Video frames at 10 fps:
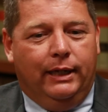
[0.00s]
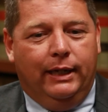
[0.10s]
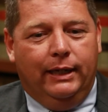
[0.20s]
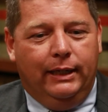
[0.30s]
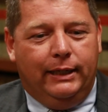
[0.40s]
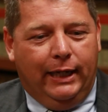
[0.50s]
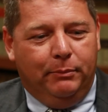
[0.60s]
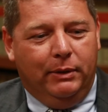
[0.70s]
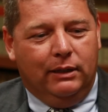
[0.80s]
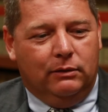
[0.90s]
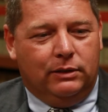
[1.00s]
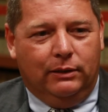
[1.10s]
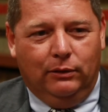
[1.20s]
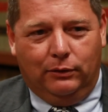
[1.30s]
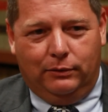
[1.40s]
And he came in and
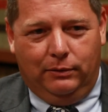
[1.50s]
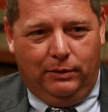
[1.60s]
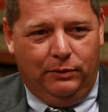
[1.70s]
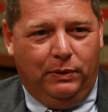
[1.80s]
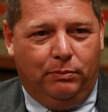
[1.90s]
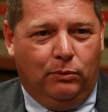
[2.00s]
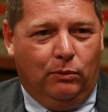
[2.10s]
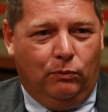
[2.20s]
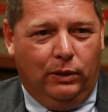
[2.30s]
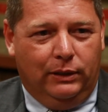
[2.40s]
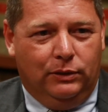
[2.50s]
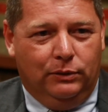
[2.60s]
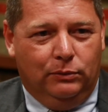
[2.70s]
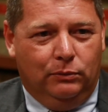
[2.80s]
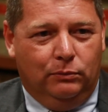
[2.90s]
said, look, these people are wanting
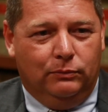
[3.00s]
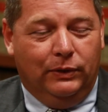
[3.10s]
to,